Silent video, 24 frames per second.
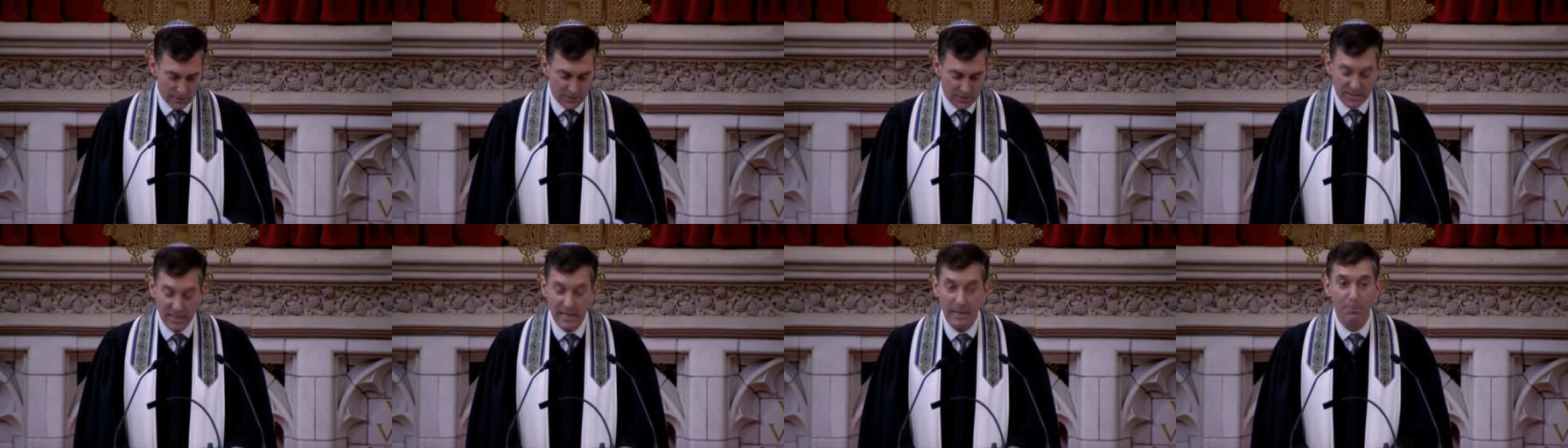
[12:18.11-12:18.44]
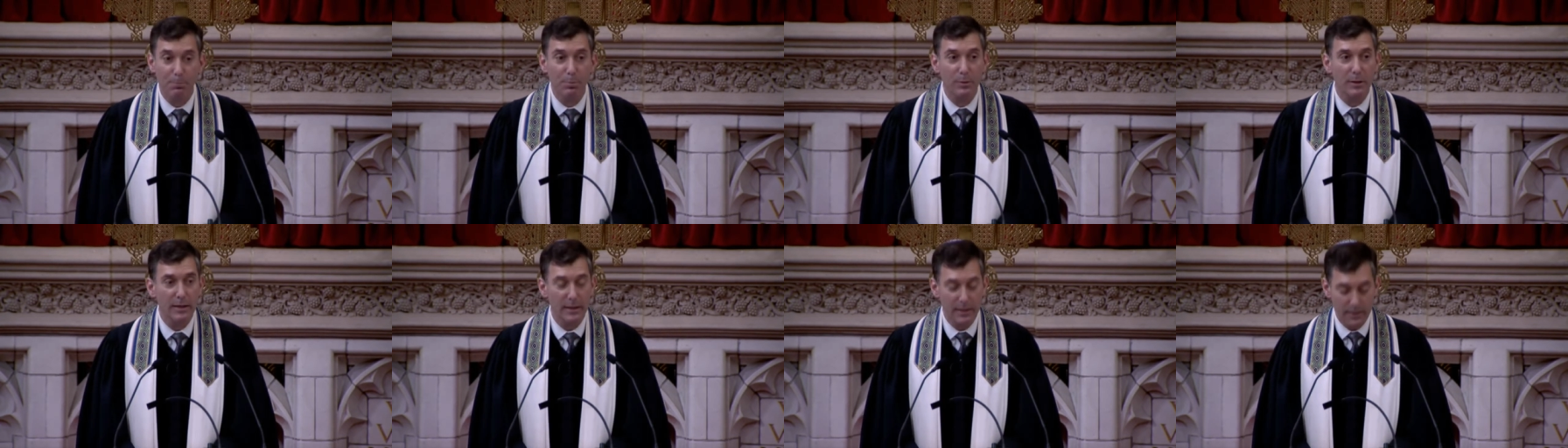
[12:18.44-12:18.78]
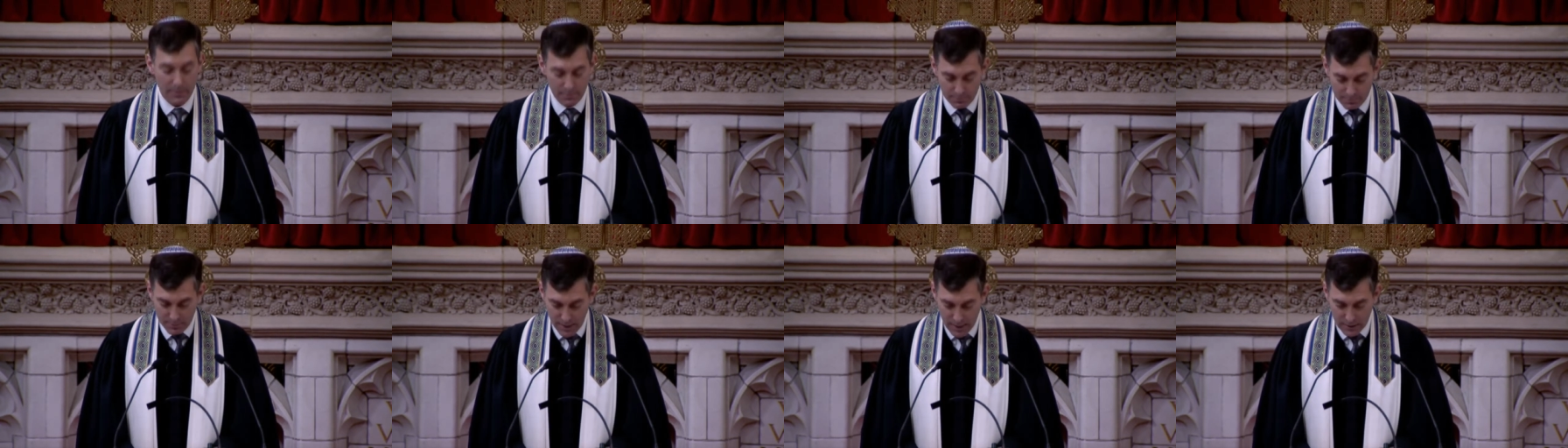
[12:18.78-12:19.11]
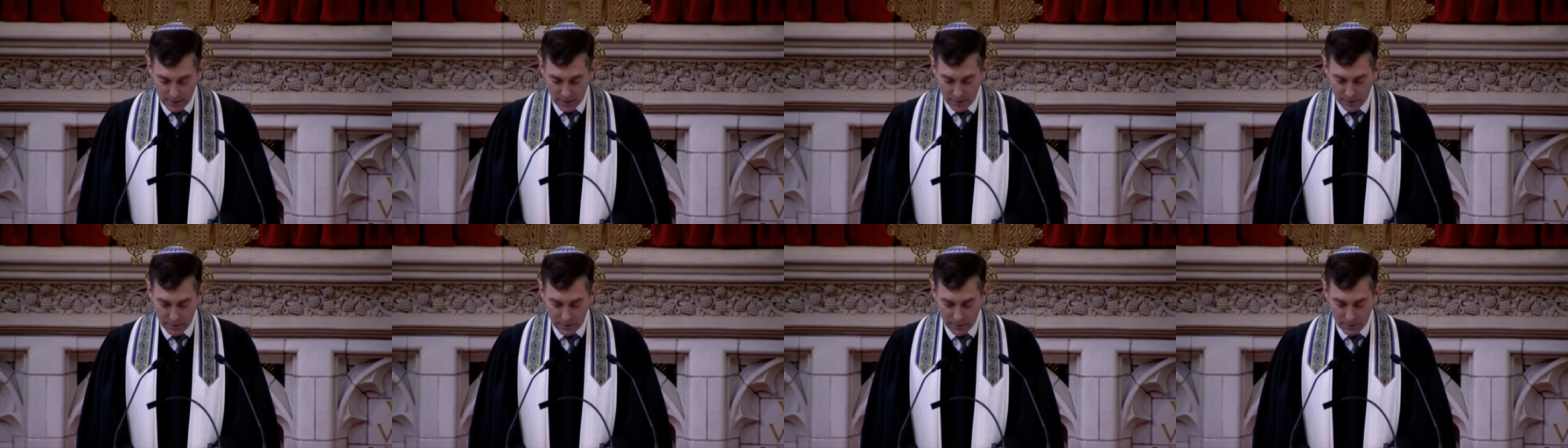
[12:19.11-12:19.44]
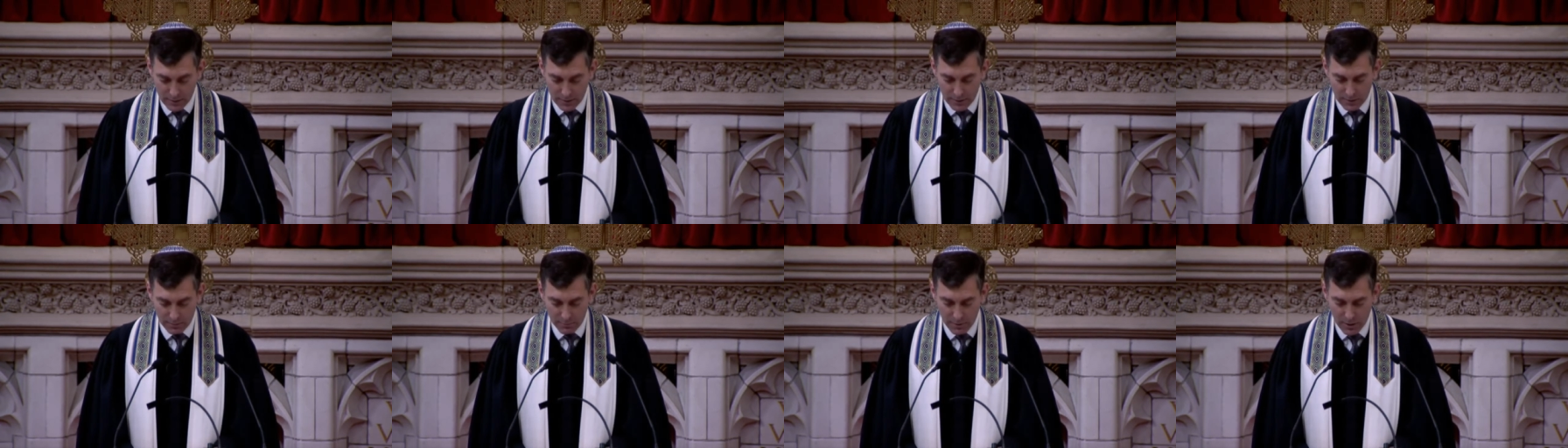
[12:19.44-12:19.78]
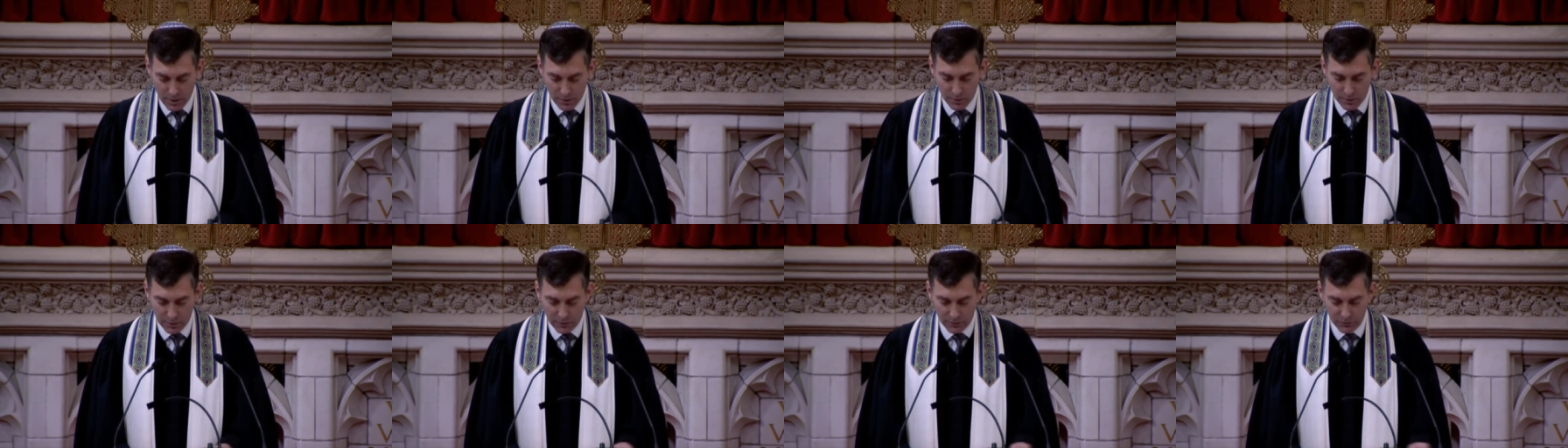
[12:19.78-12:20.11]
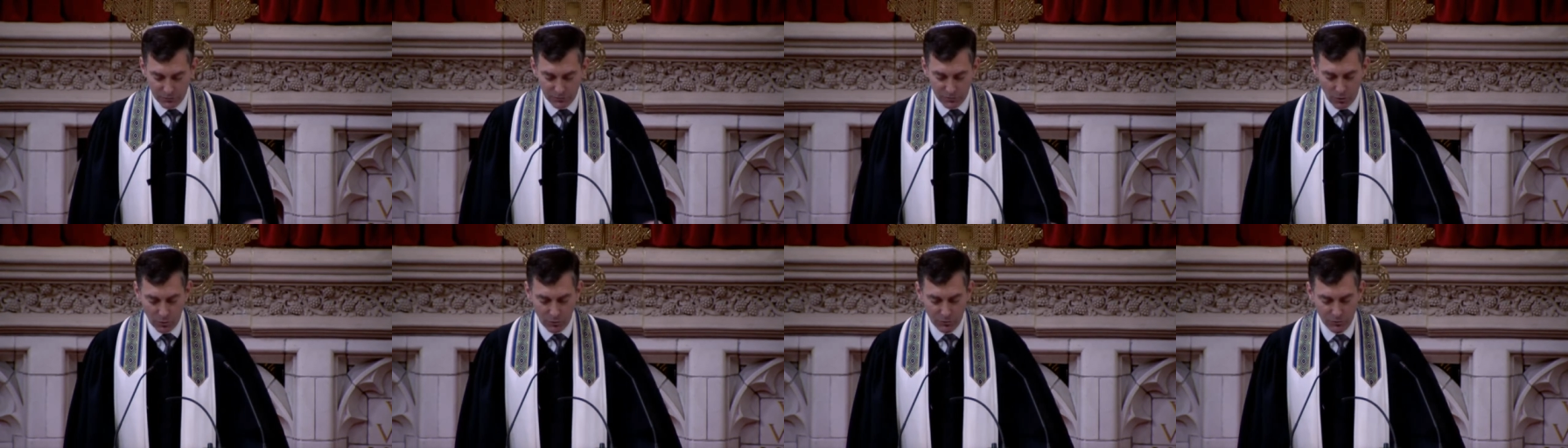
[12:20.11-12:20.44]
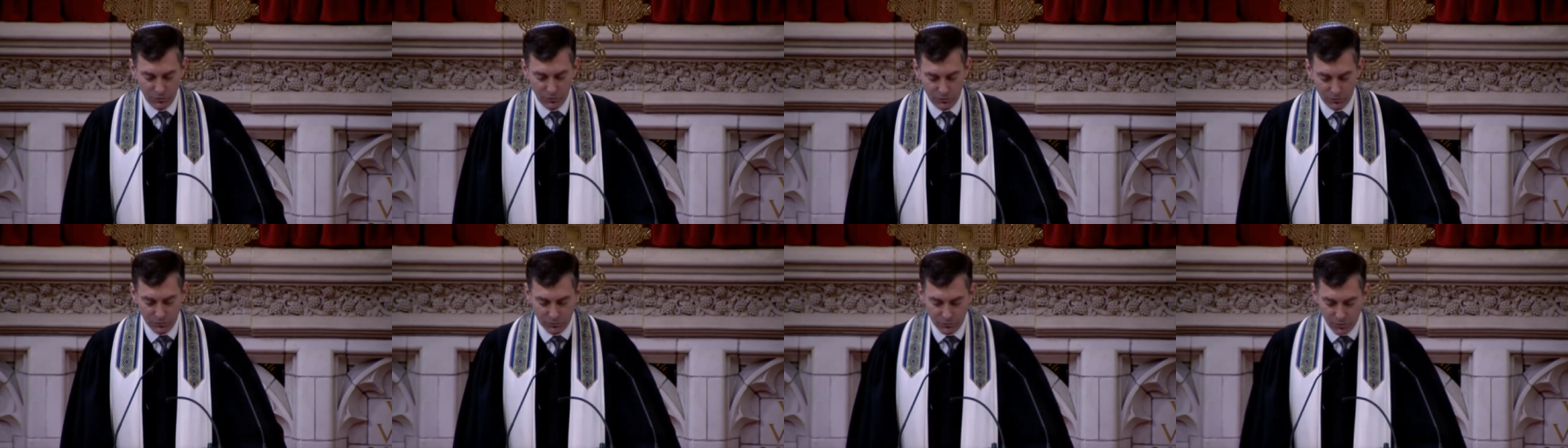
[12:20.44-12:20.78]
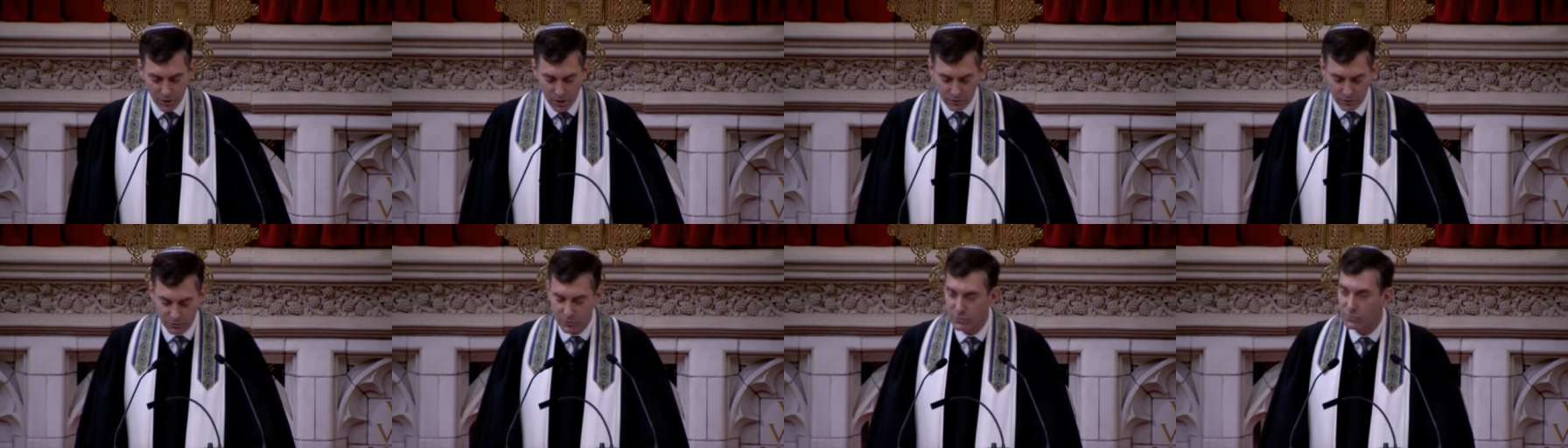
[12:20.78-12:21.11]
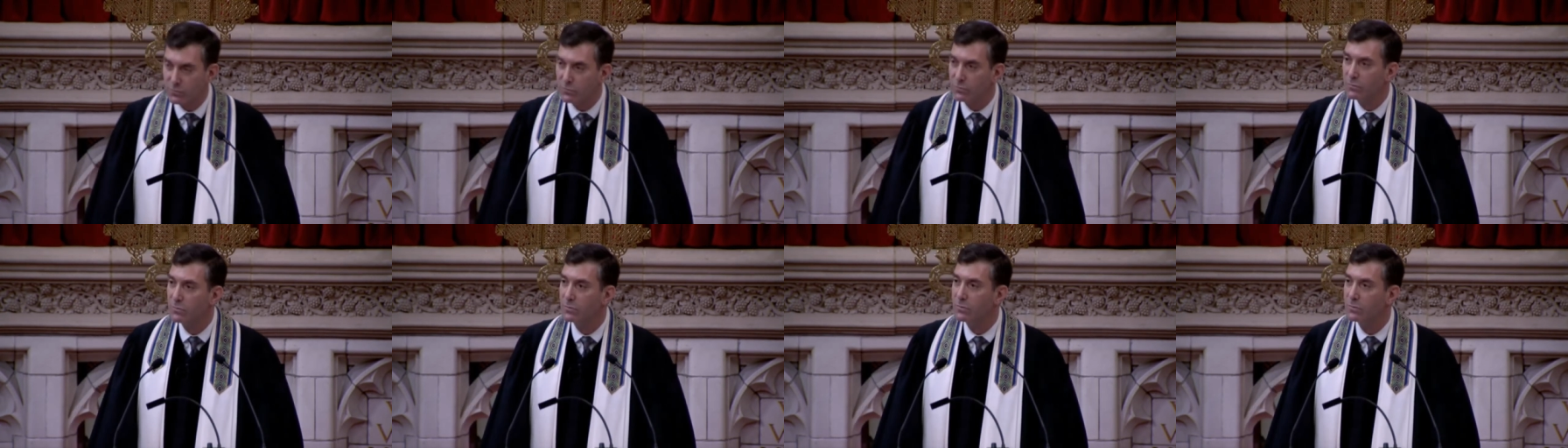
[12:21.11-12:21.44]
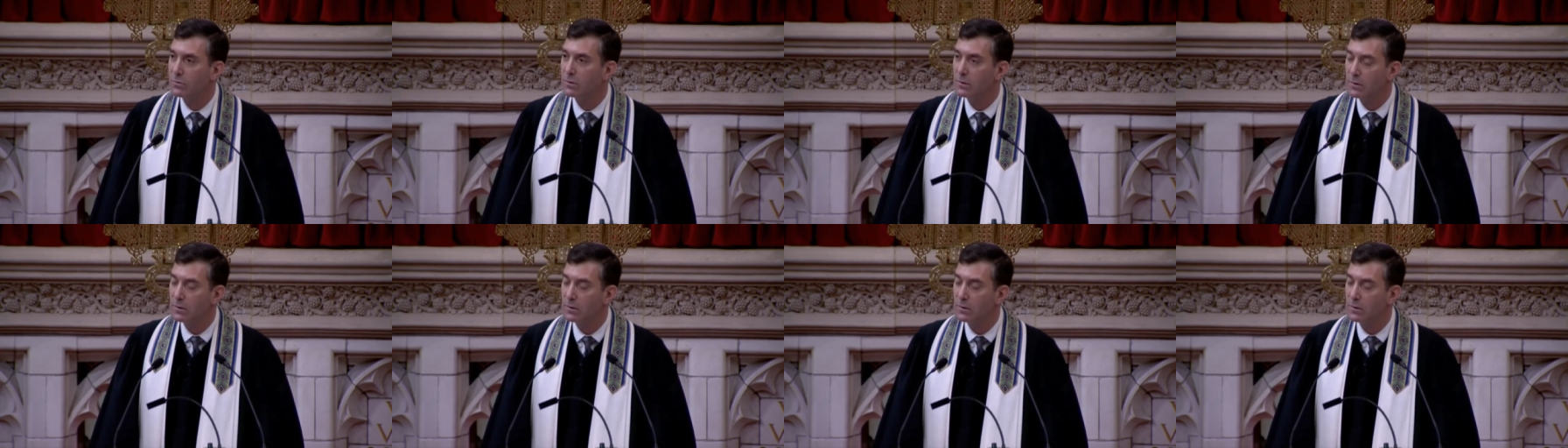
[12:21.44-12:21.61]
deeply embedded in America's social structures